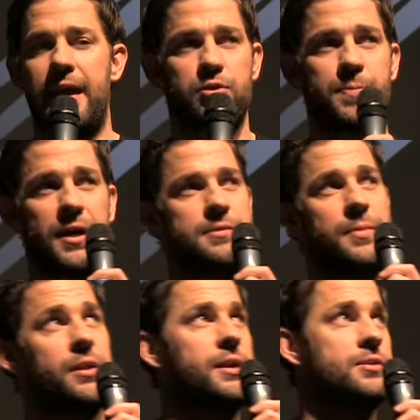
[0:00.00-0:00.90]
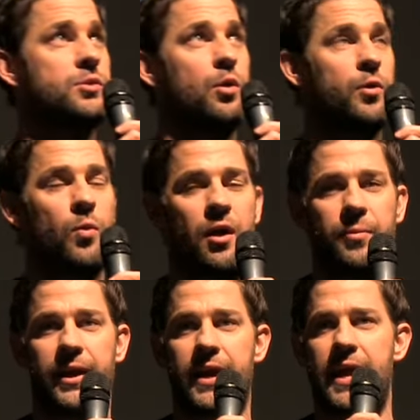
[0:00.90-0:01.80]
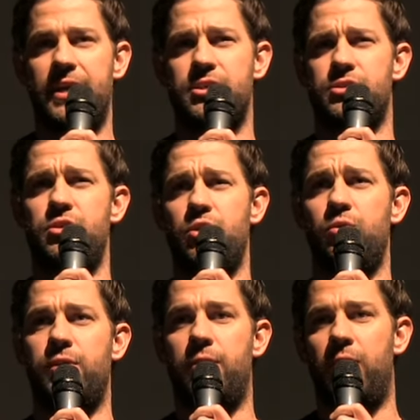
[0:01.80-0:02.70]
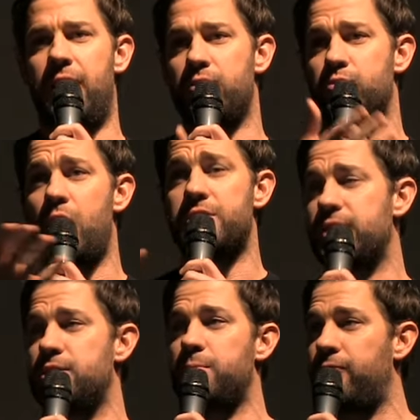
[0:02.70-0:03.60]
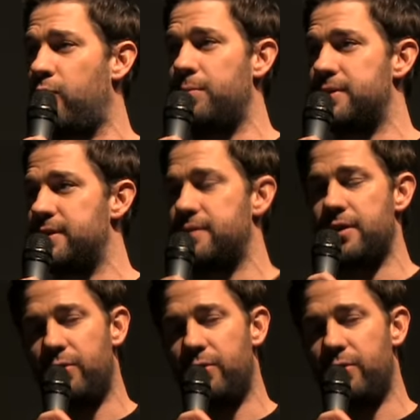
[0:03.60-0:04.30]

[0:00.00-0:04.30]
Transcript: That responsibility is overwhelming, and I just knew that when I was watching these performances,